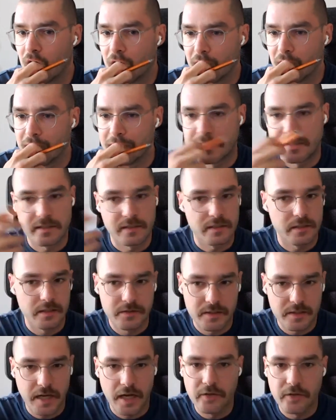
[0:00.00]
is
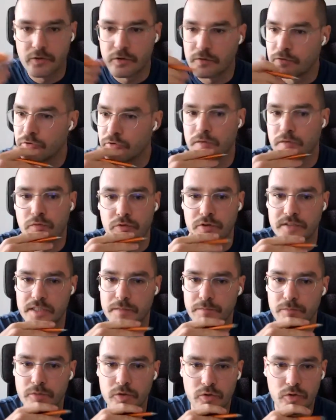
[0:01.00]
the kind of view that, for
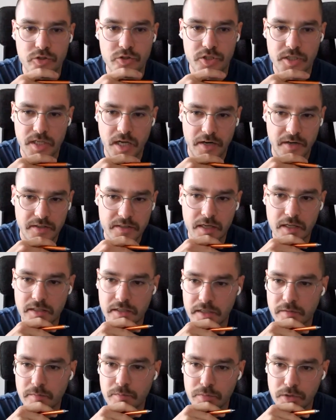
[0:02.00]
example, Kojin
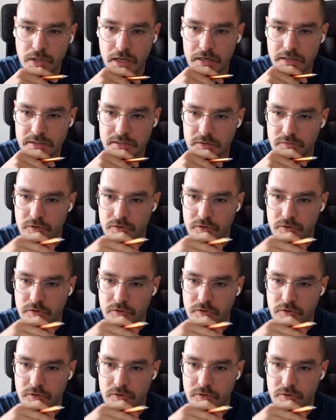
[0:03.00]
Karatani implies,